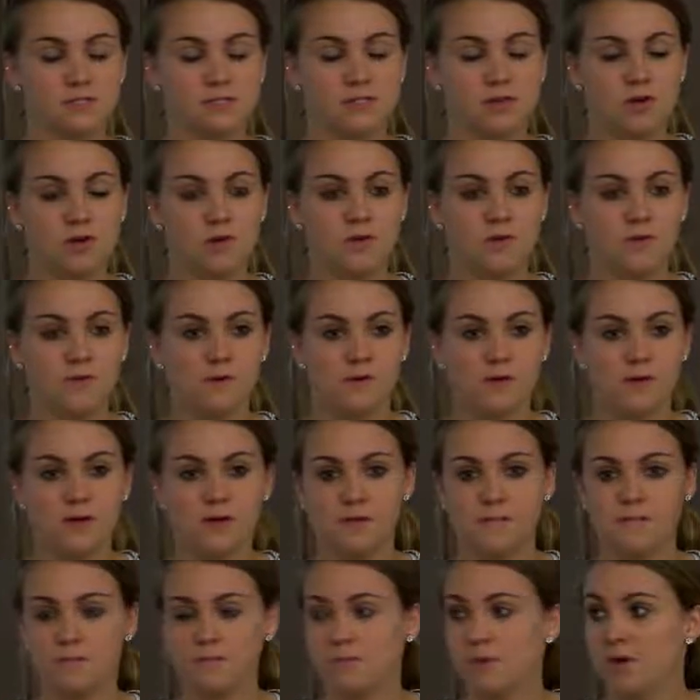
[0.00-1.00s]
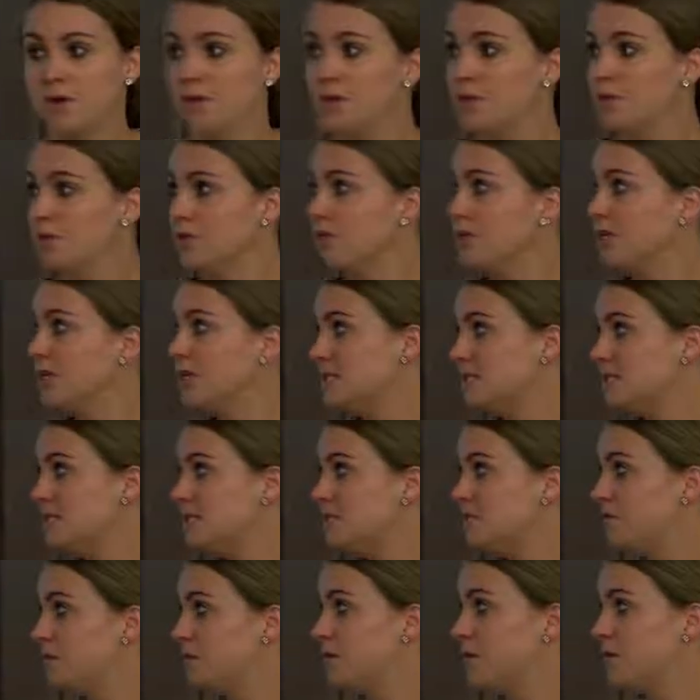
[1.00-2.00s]
So the reason
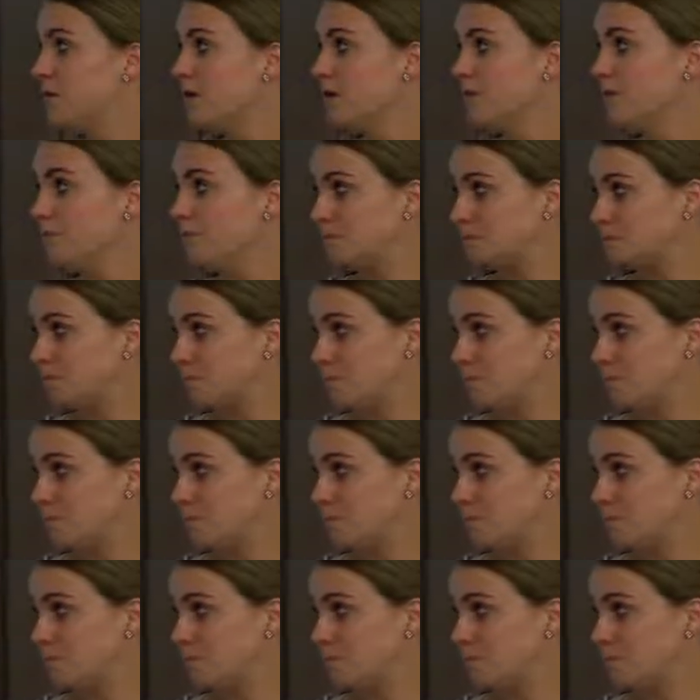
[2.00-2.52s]
for